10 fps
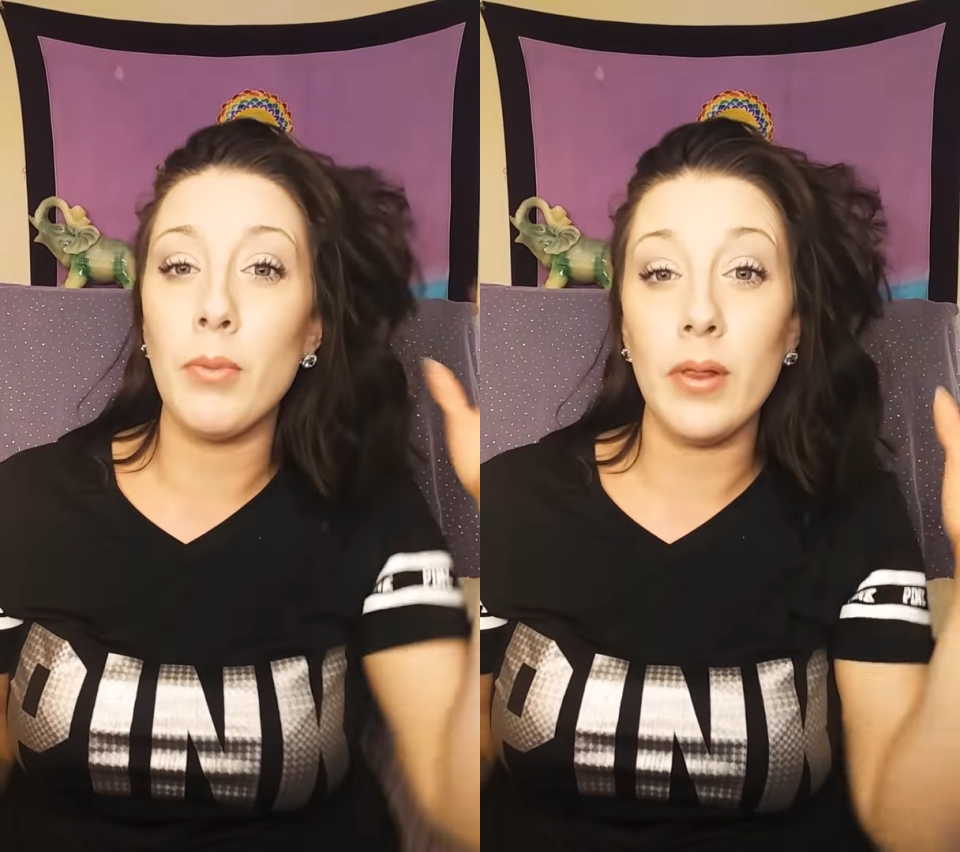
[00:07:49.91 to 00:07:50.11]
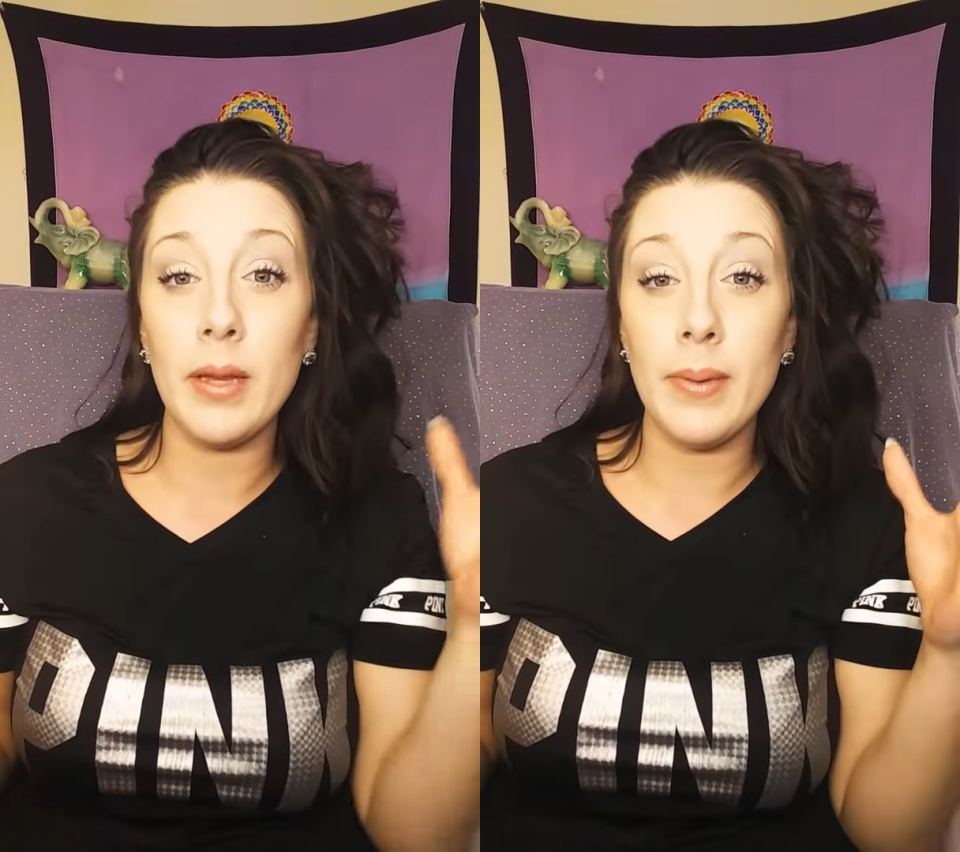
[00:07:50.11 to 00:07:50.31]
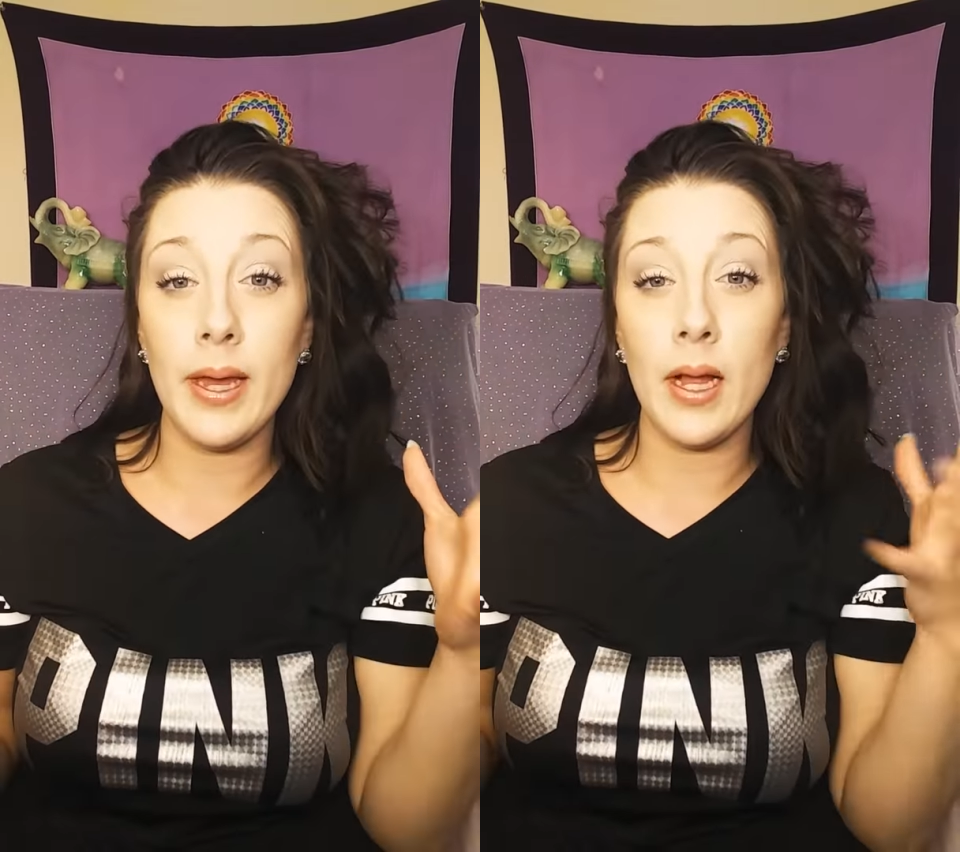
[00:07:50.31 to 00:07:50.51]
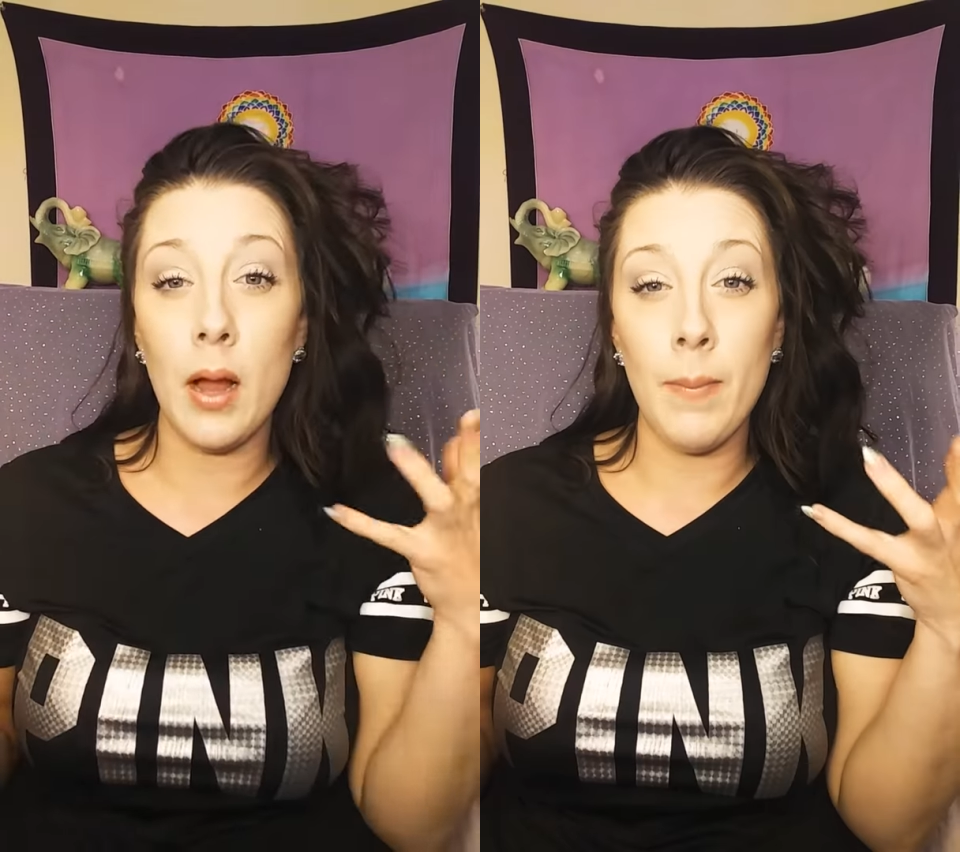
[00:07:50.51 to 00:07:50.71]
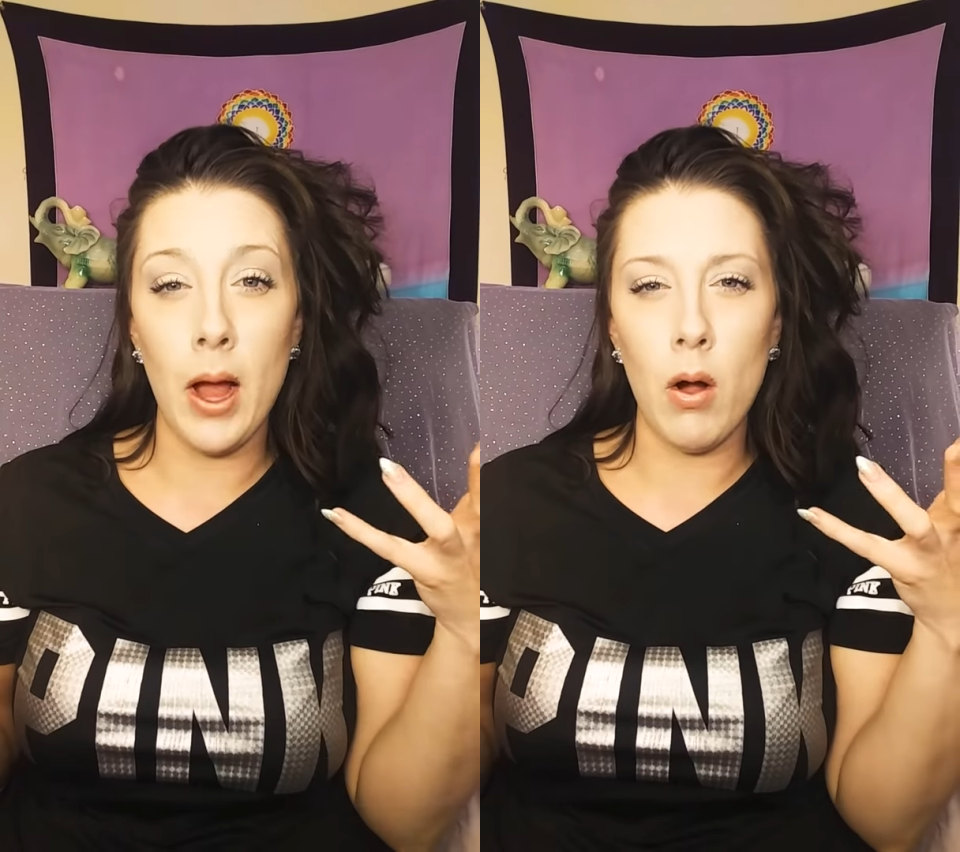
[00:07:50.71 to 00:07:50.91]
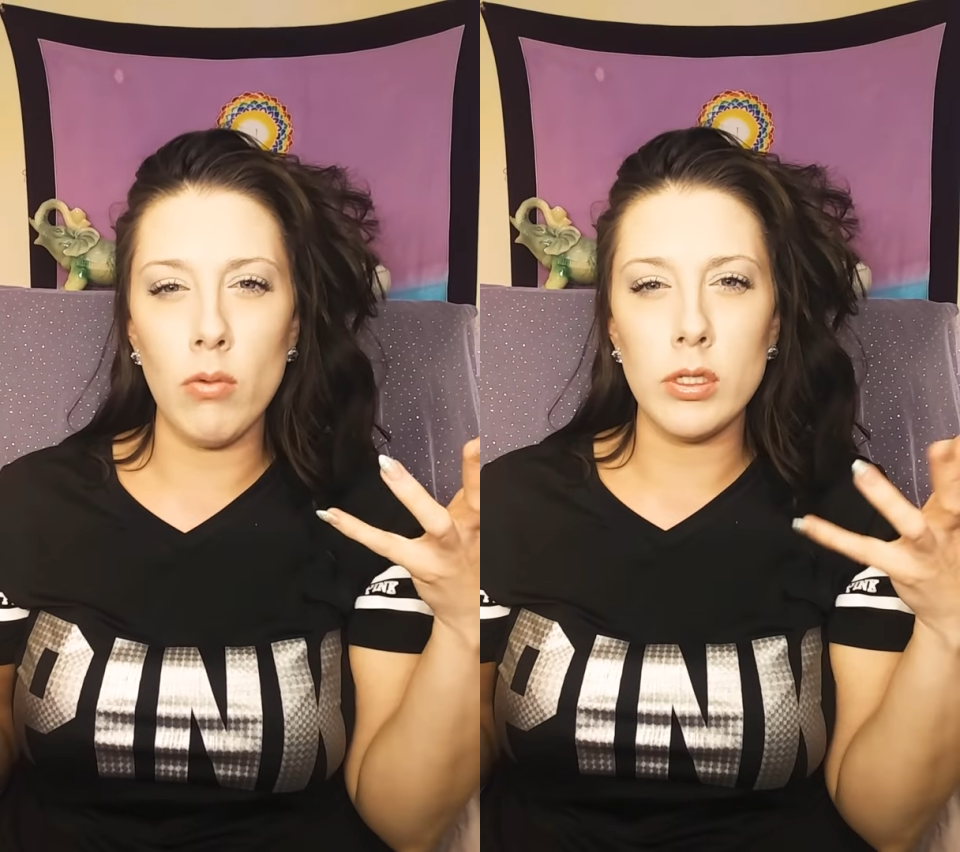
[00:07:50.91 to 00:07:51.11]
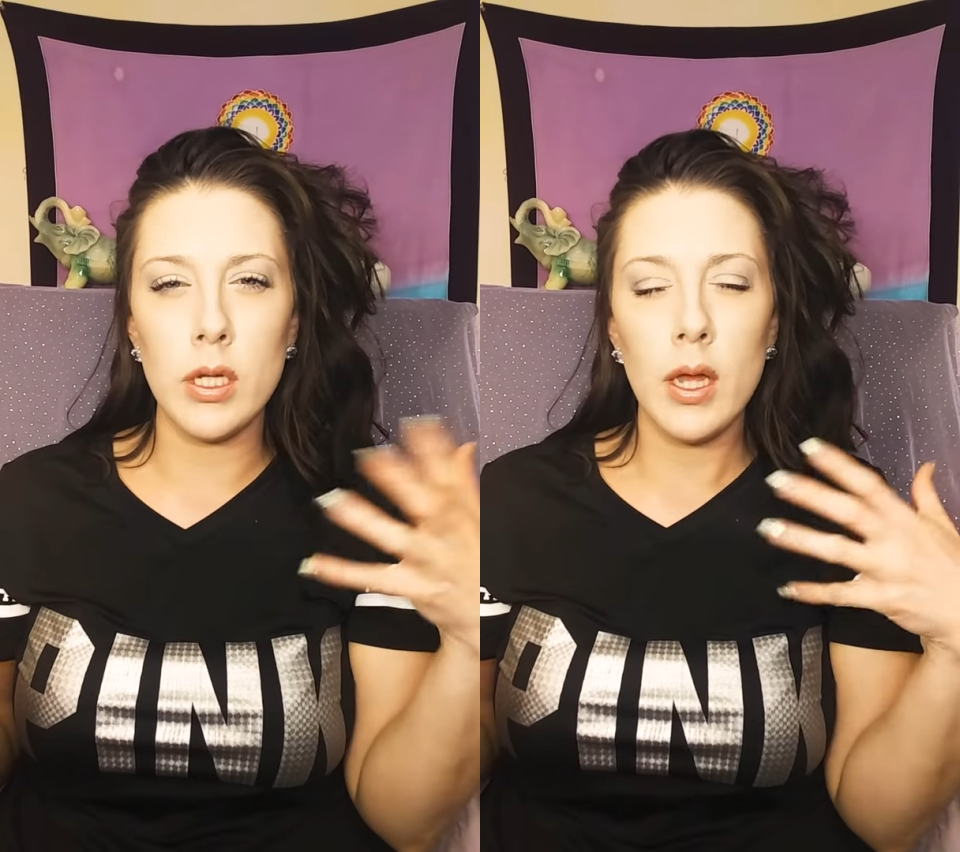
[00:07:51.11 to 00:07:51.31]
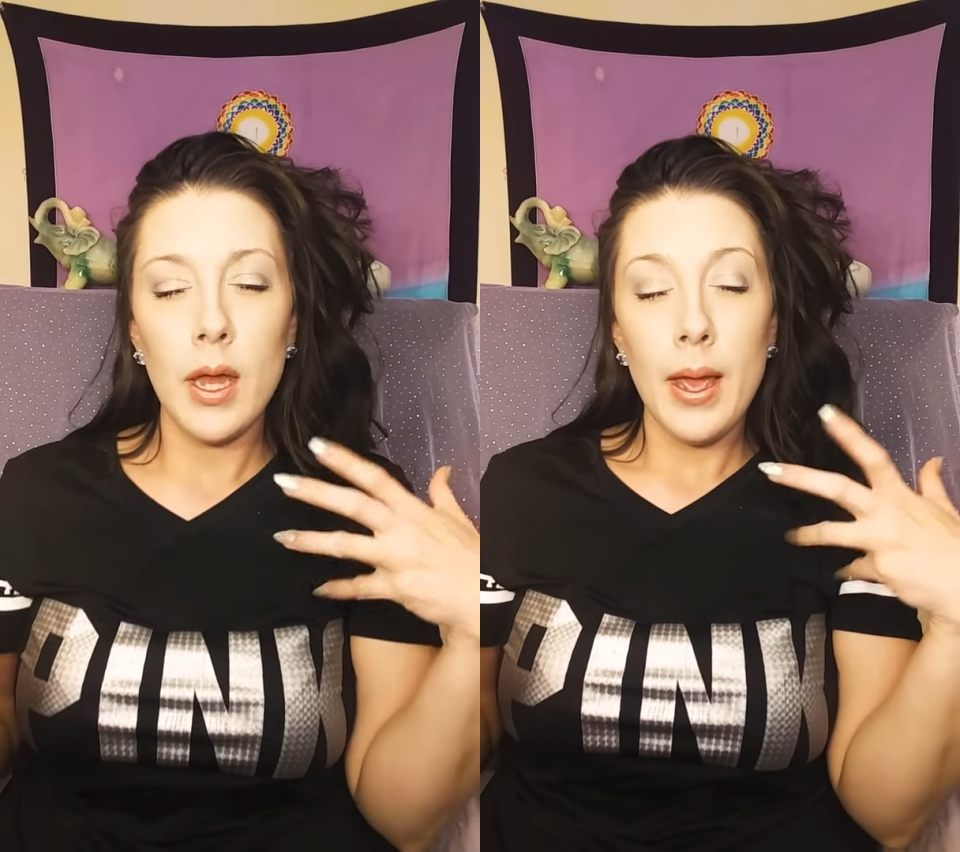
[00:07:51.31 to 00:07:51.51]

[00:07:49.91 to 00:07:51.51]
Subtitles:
really big about